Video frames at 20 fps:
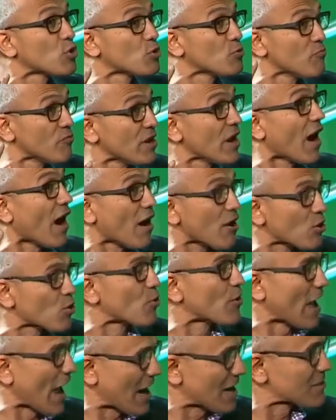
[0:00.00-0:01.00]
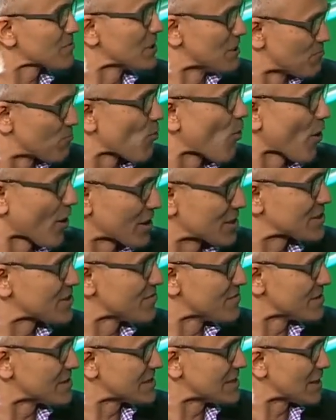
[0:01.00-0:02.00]
we are good at in
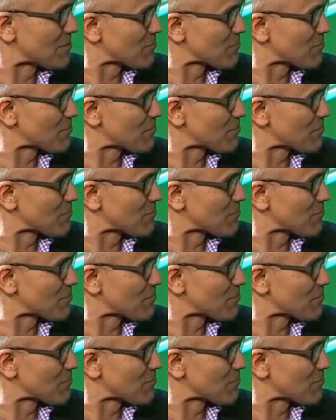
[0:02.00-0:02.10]
productivity